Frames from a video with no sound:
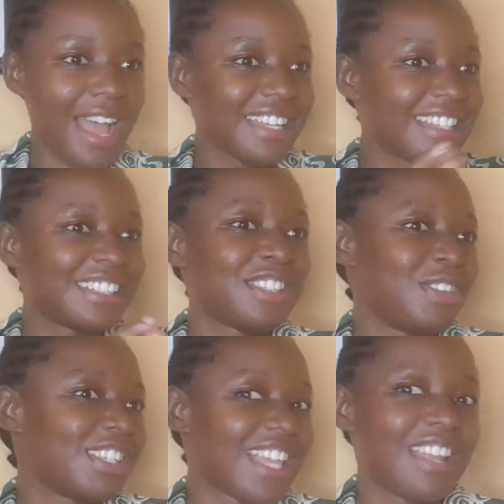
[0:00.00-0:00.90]
And then the thing
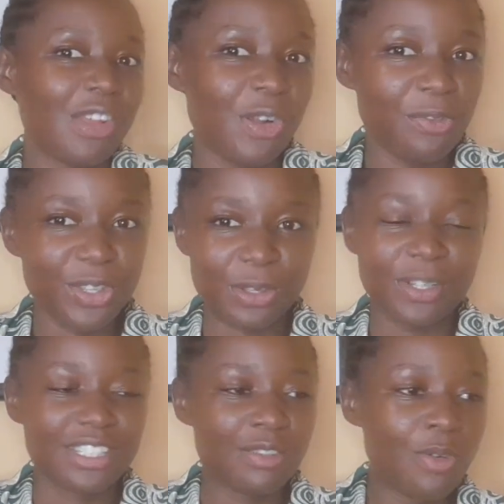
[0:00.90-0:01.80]
just started all of a
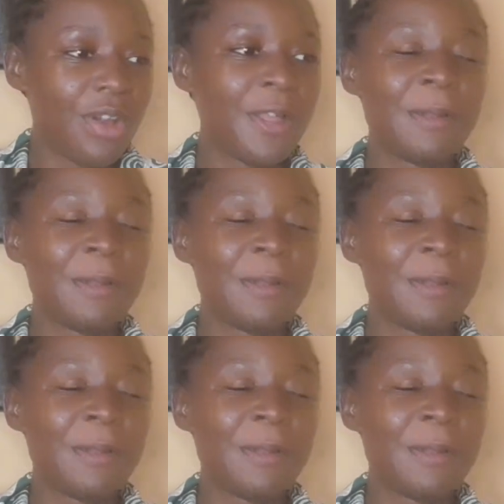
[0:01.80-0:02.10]
sudden, you know,